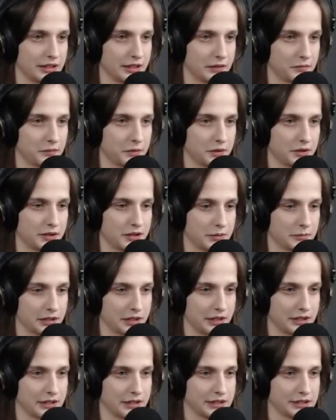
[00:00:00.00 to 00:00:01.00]
Avoid them
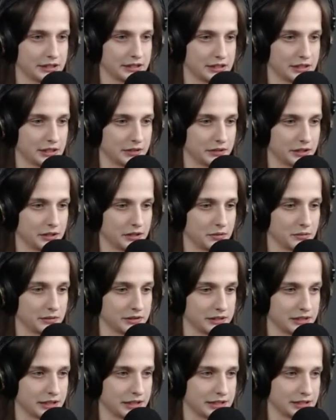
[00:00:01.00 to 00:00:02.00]
like this. There we go.
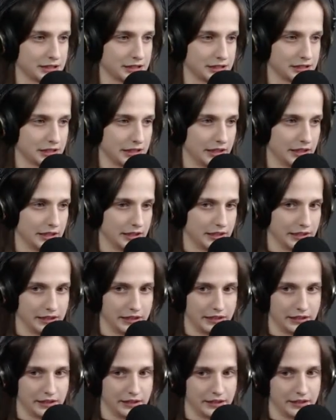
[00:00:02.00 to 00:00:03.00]
Really nice.
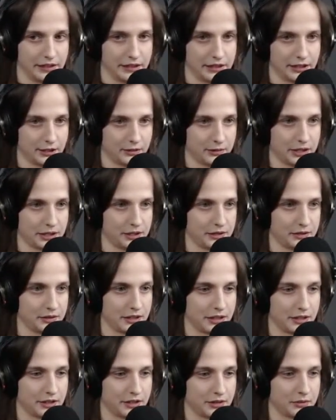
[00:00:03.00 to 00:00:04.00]
And then try to
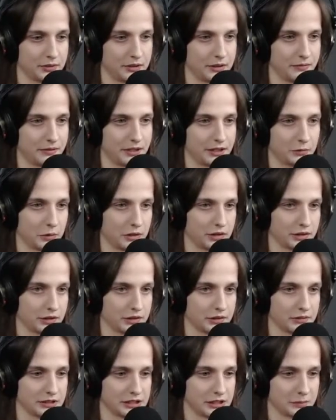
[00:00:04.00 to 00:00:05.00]
get to the vent while not
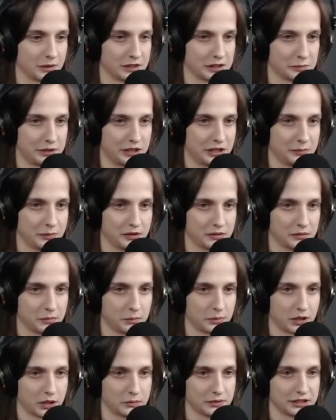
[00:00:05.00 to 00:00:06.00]
losing my speed, but it will
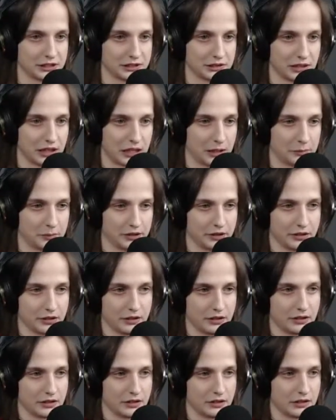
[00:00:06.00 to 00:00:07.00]
probably still happen.
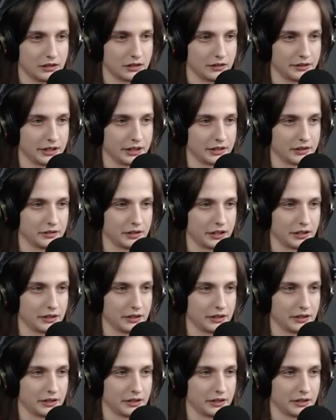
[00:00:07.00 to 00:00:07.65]
Oh, yeah, okay.